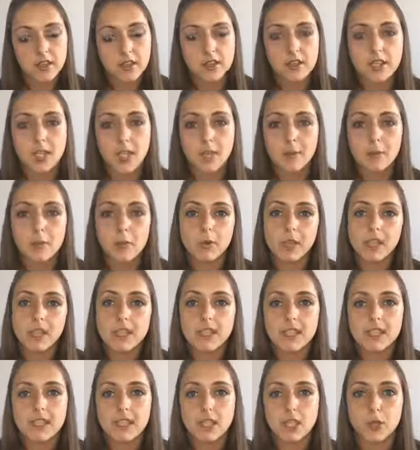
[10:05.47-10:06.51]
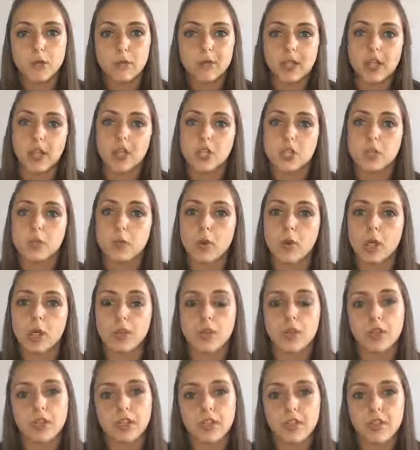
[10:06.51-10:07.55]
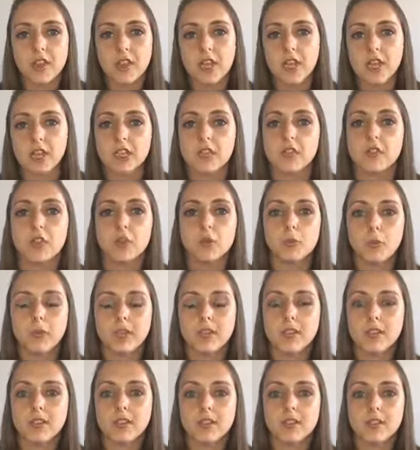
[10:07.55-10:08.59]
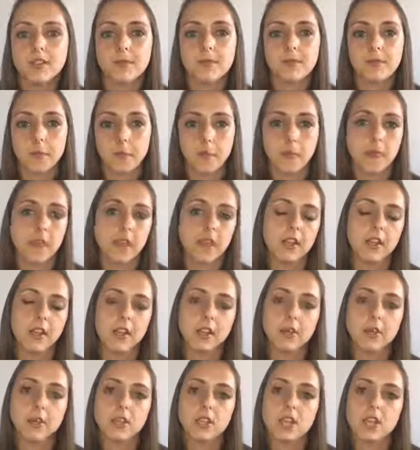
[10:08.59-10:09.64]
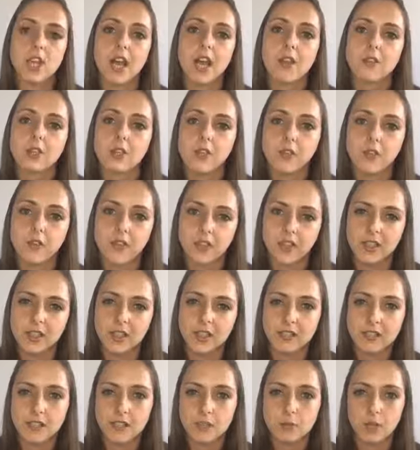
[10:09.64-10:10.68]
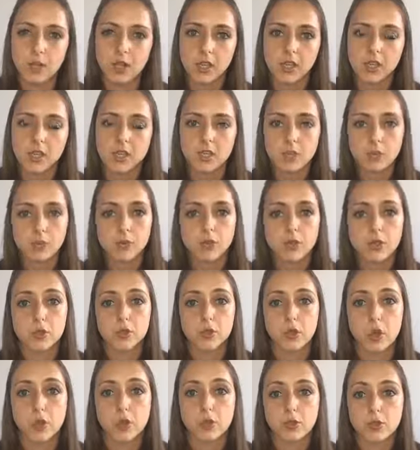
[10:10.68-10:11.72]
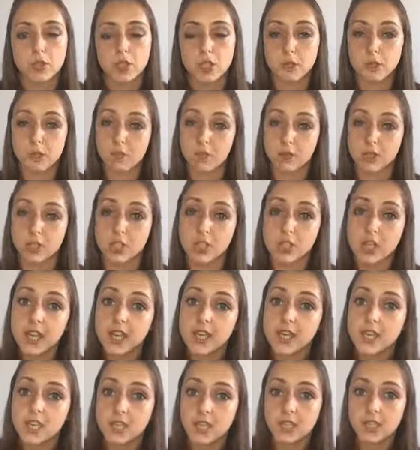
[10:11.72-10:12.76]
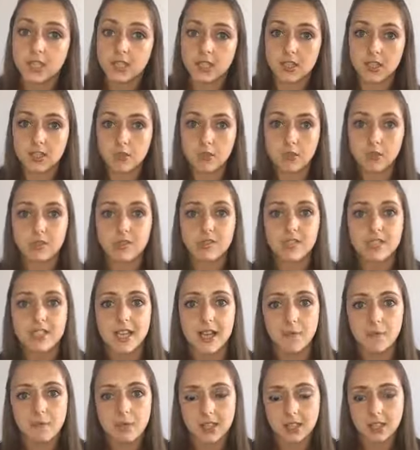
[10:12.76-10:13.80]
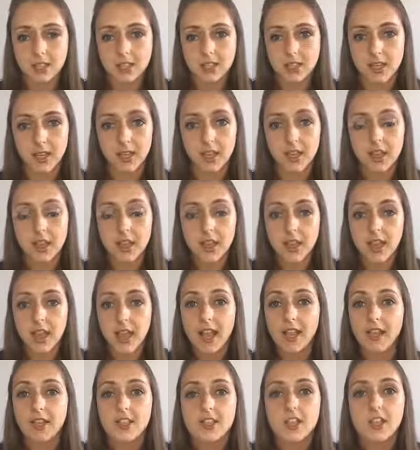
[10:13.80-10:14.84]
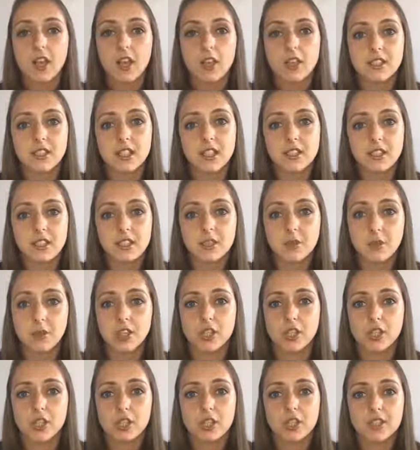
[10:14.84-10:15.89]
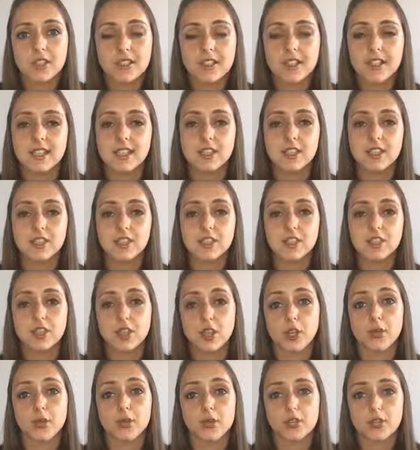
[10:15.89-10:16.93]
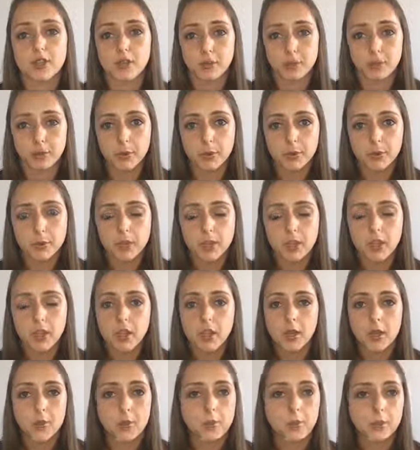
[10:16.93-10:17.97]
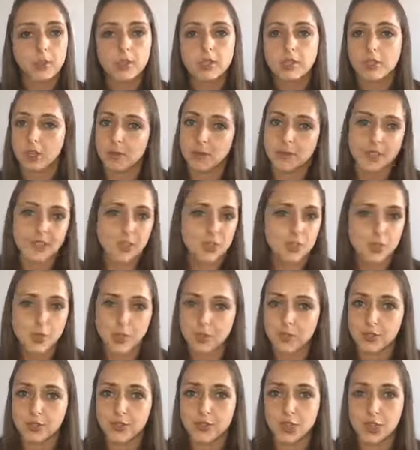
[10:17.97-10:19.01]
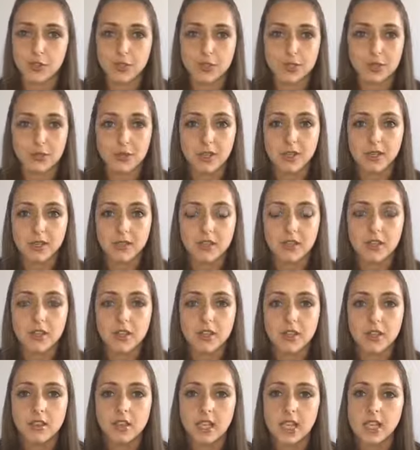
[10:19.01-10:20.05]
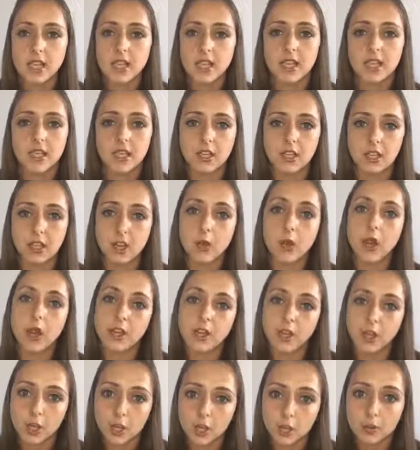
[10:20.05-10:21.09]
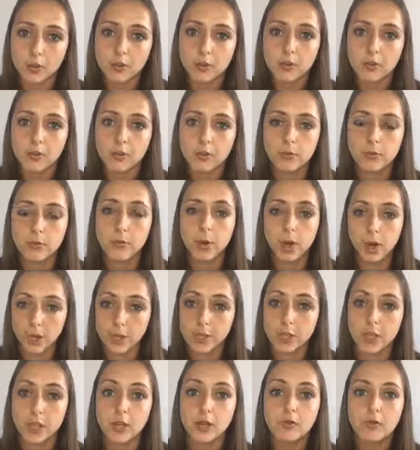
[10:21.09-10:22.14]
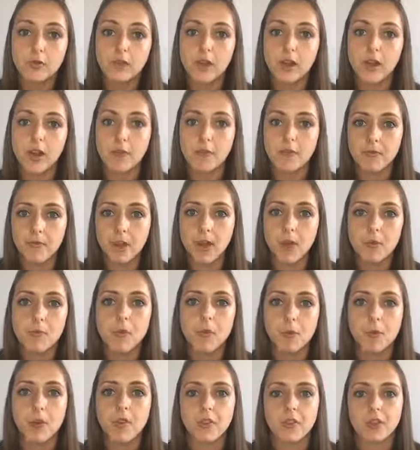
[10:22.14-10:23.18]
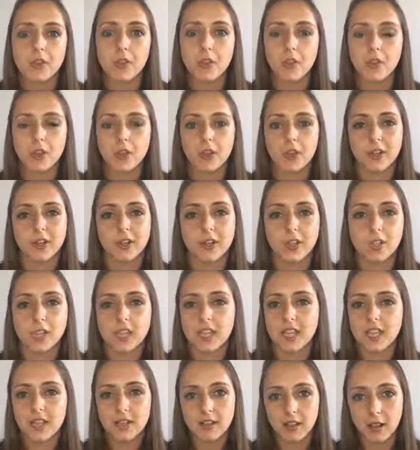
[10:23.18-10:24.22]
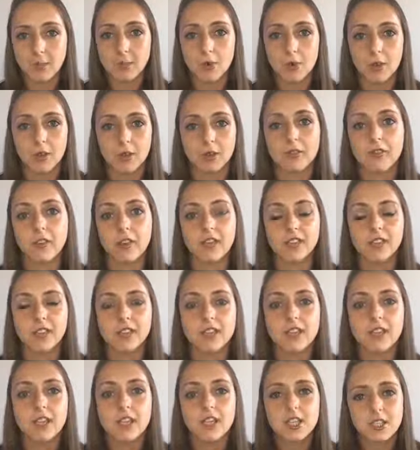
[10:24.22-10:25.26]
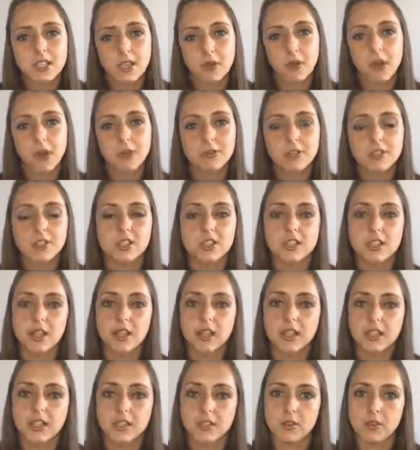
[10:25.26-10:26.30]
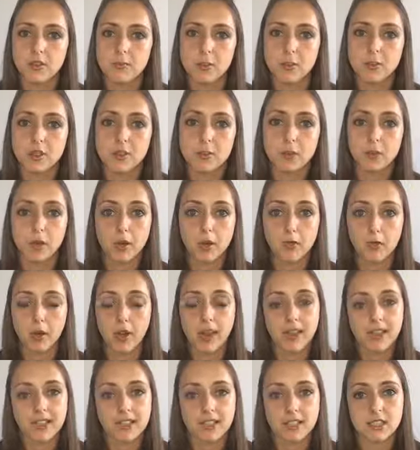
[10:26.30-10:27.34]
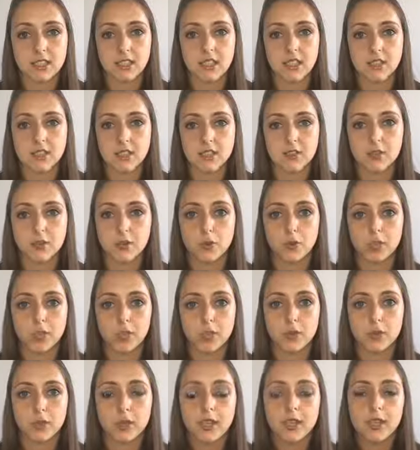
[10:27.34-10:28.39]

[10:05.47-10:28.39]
Tell me what it is that you would like to work on in the next few weeks. You know, how do you feel like this is working towards your goals? Do we want to change anything? Do we want to adapt anything? Actually asking these questions is so simple, but so many instructors don't do it. They think, you know, I know what I know. I'm the one that's got the knowledge here. I'm qualified, so I will decide on the most appropriate exercises for you.